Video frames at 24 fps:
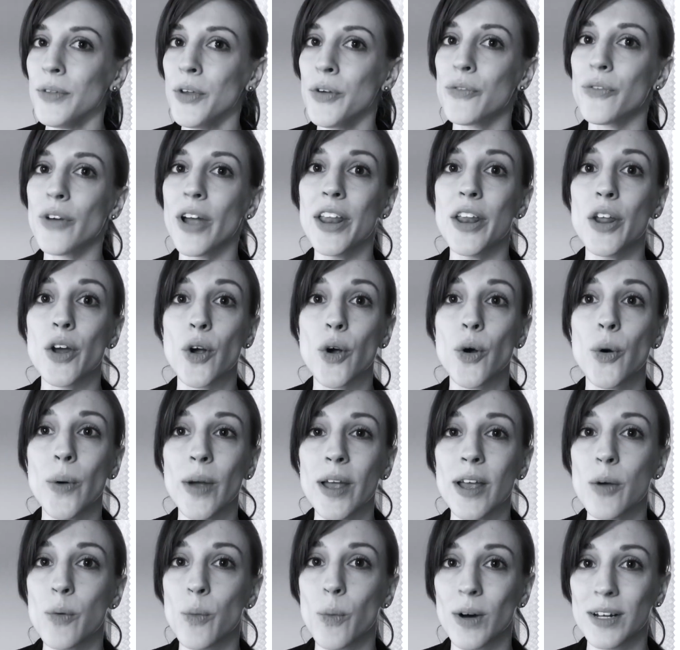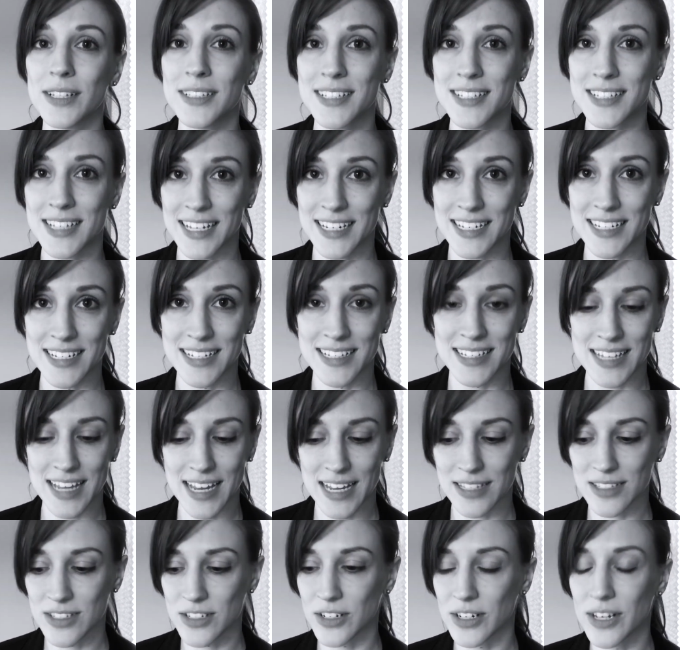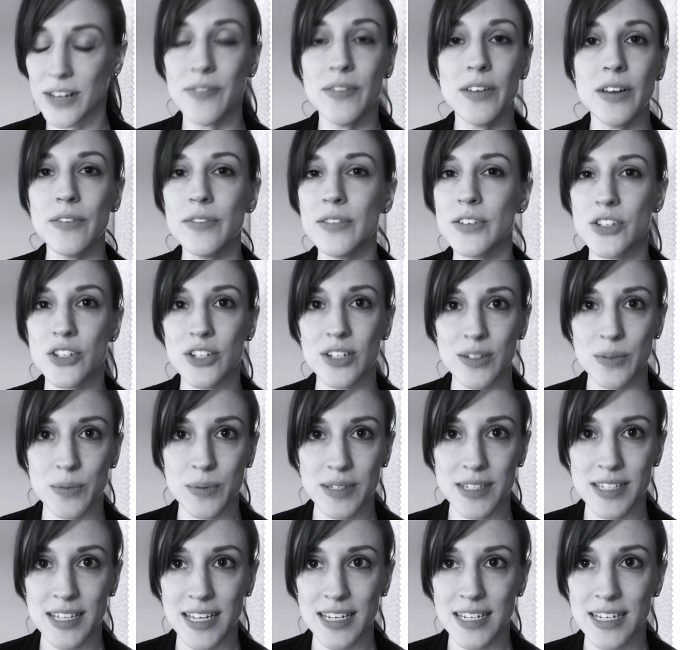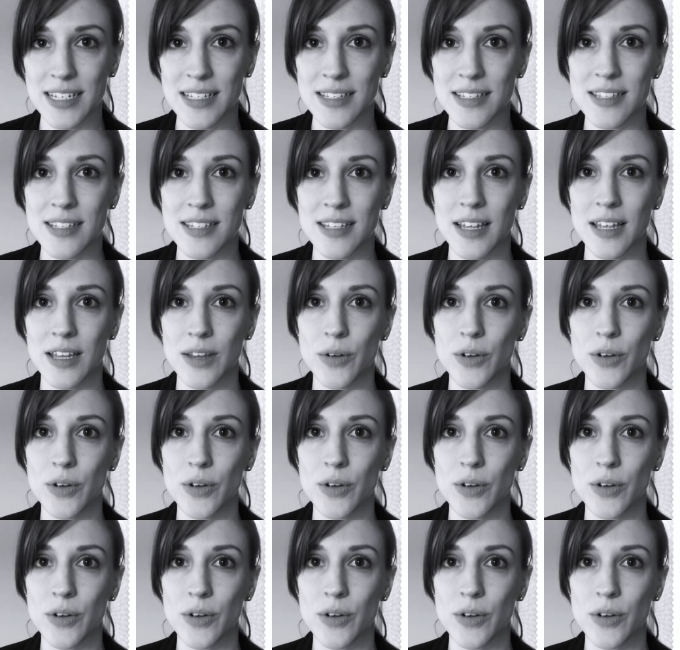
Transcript: Write a quick one-sentence answer, even if it's just one sentence,